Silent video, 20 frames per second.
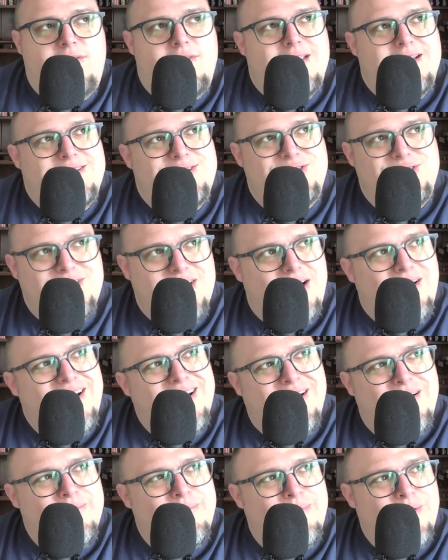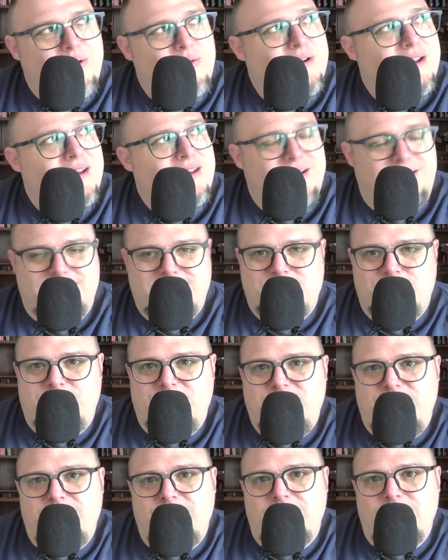sharing our brokenness with
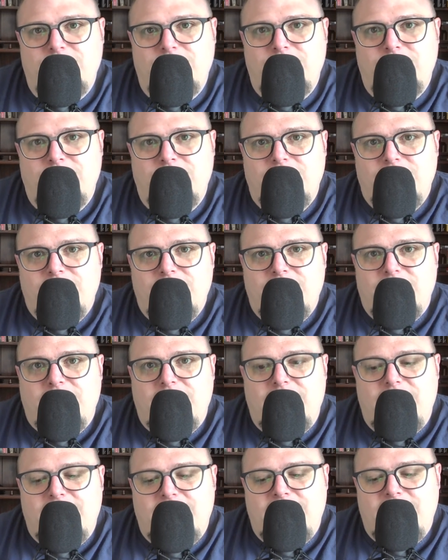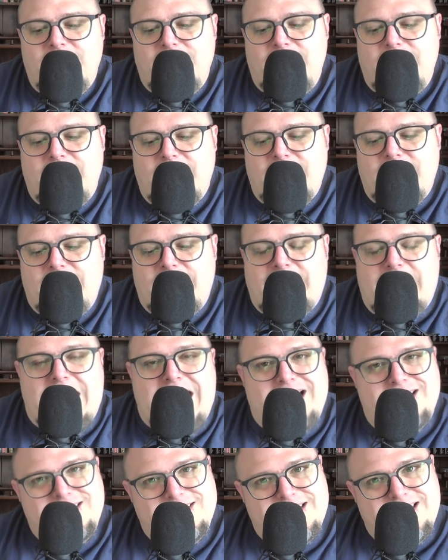Him and
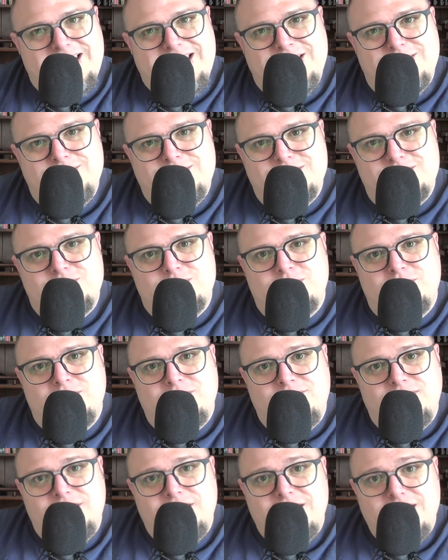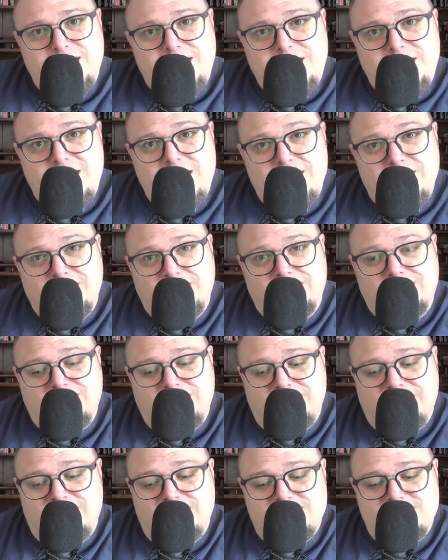asking Him to sort of heal
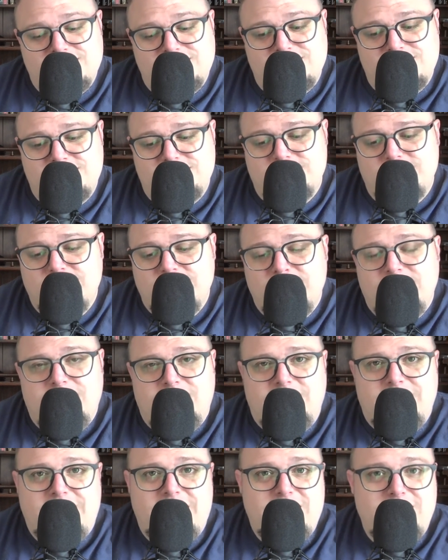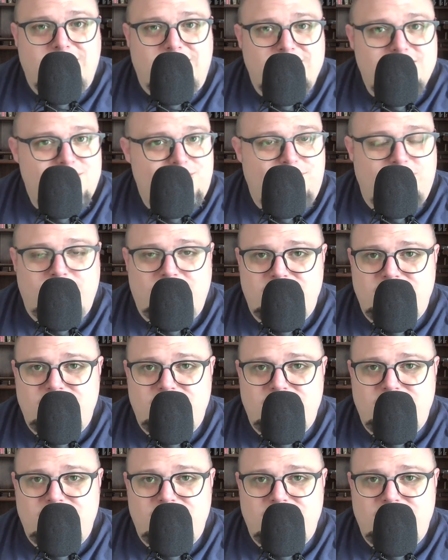us? Heal us from our